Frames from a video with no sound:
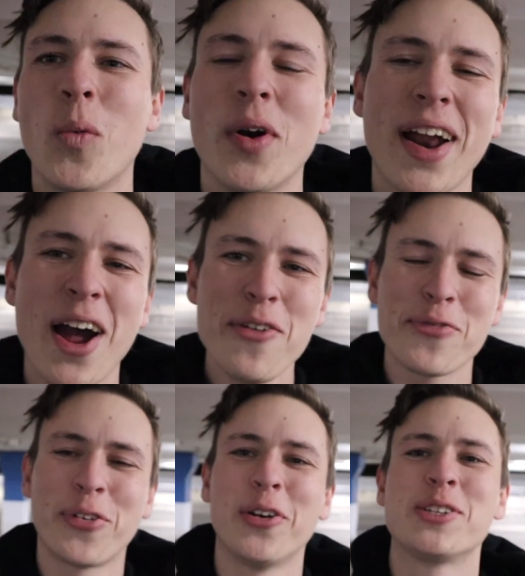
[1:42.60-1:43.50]
When I
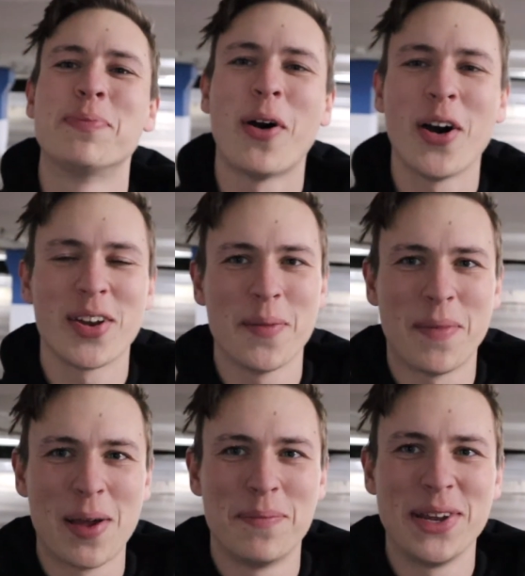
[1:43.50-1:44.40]
first bought
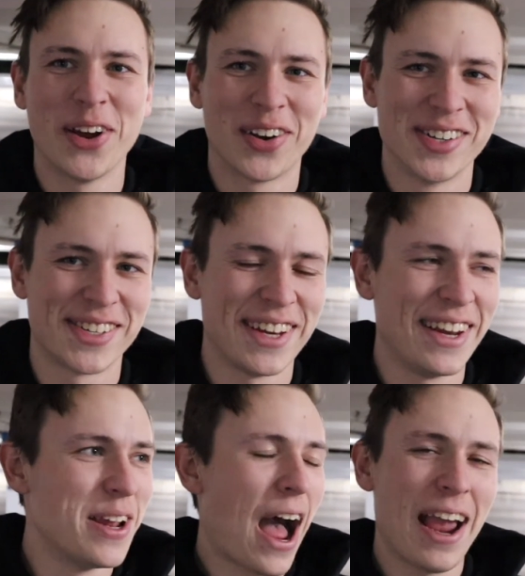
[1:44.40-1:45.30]
my
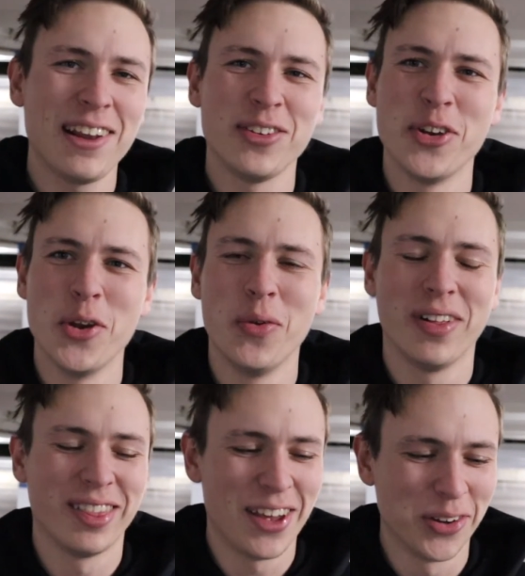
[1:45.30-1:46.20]
BRZ, I knew
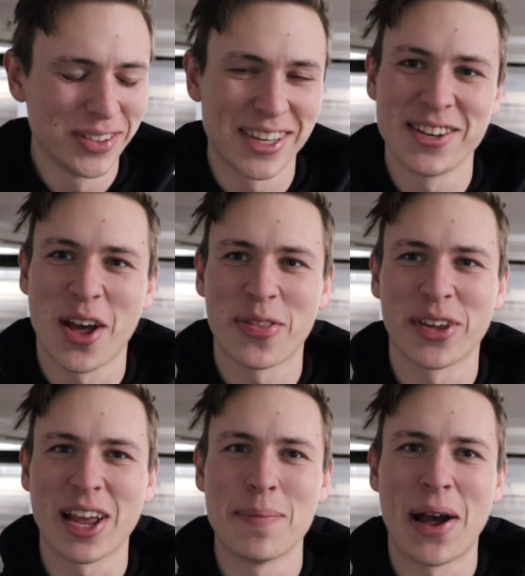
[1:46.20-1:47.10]
little to
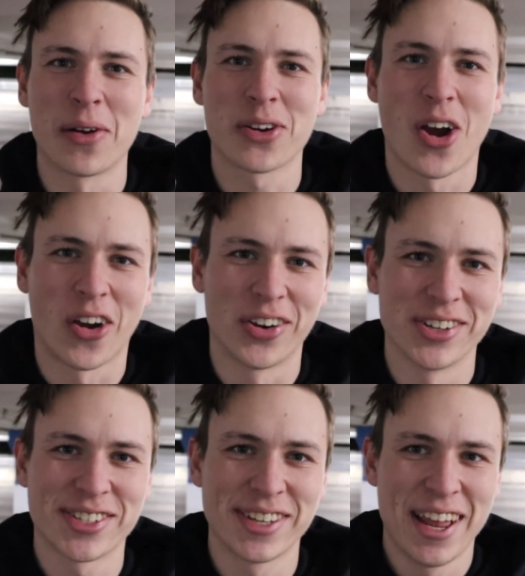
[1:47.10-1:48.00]
nothing about
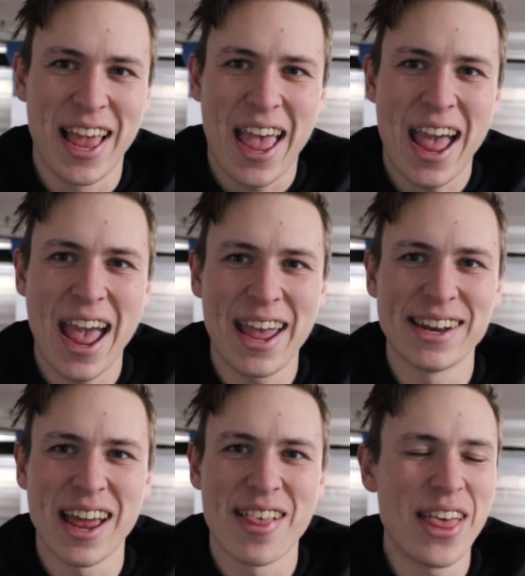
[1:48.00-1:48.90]
cars.
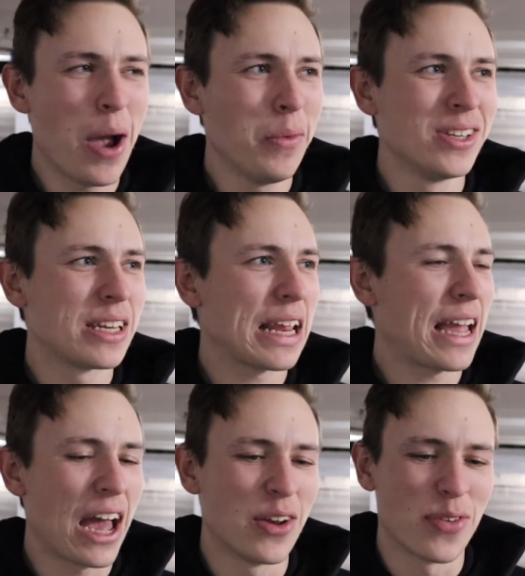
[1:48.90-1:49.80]
And that was
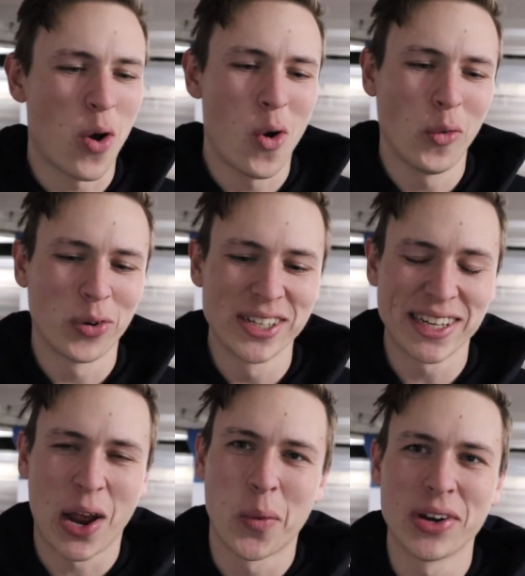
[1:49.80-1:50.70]
kind of the whole reason
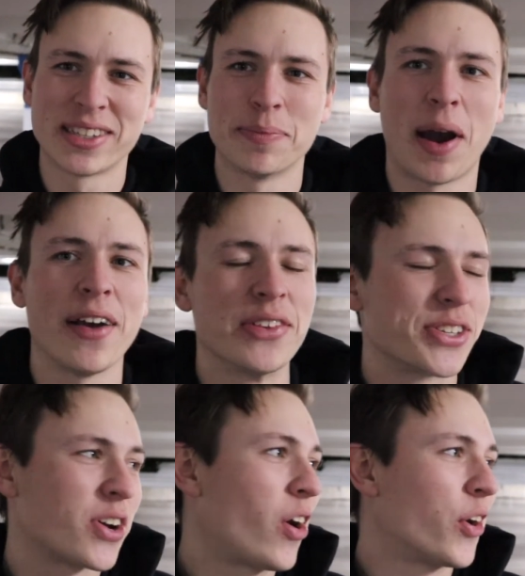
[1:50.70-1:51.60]
I wanted to buy
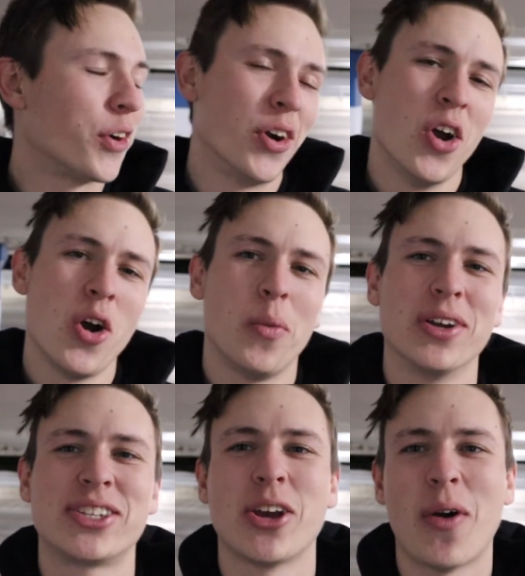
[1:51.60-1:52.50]
this car,
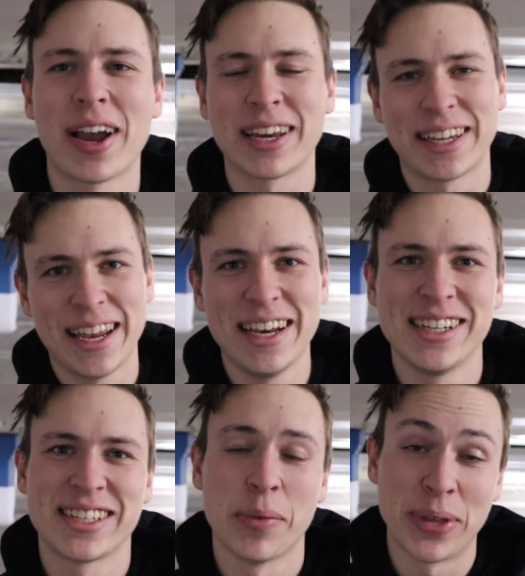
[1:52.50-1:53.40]
was so I could get
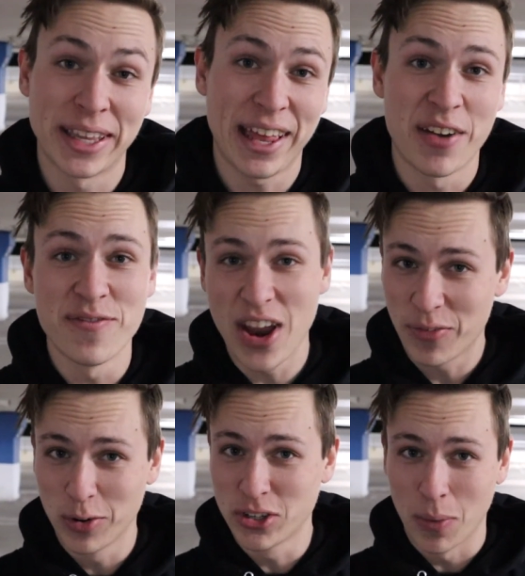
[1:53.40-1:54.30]
into something that I've
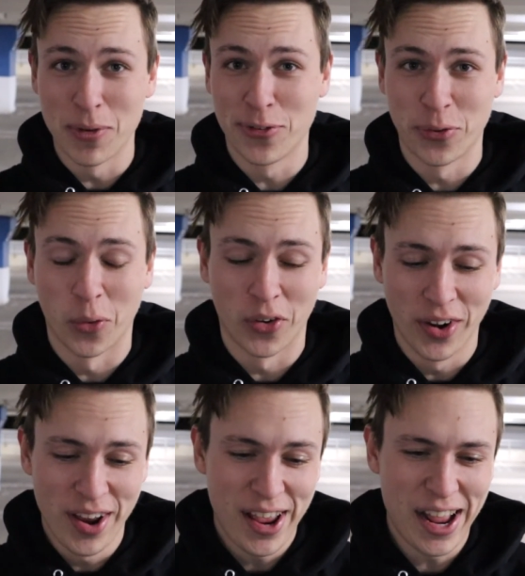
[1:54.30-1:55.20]
never done before
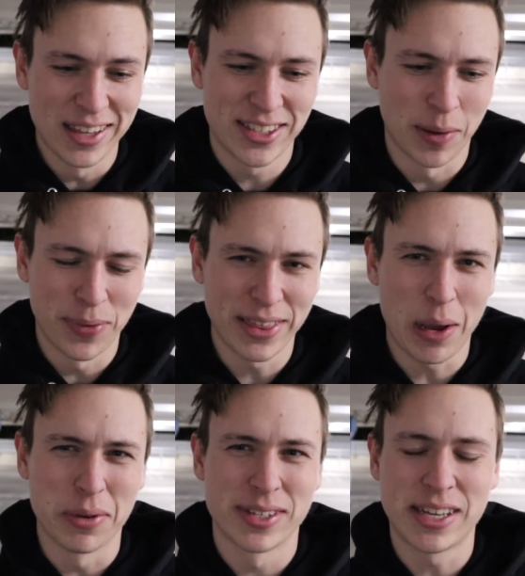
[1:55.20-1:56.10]
and something
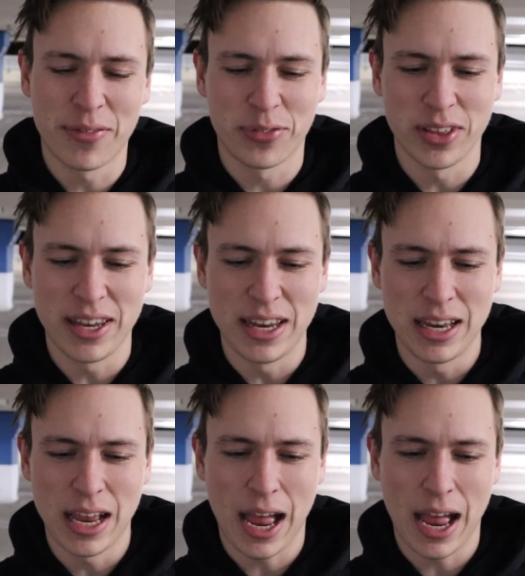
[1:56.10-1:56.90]
that was definitely